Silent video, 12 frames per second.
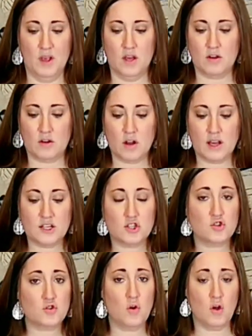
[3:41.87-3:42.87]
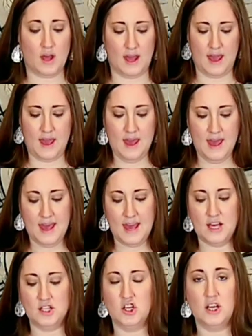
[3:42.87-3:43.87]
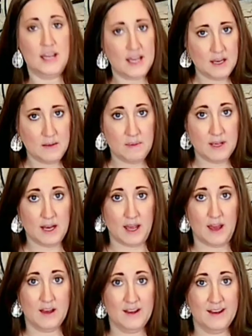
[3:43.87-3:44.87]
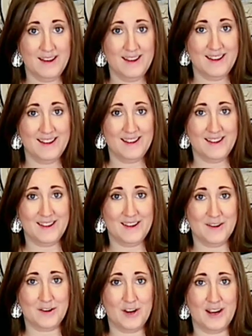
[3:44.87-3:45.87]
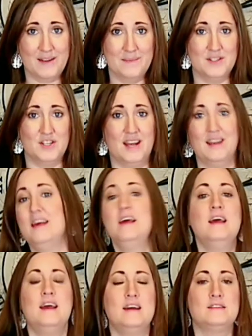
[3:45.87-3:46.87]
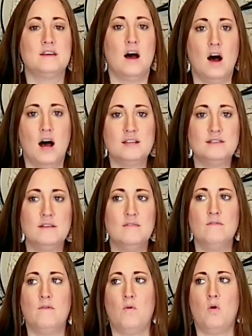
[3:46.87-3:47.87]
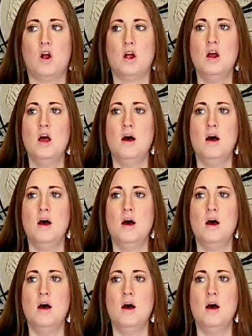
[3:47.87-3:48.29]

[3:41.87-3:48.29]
The Cricut Joy is your itty-bitty little Cricut machine. It's awesome for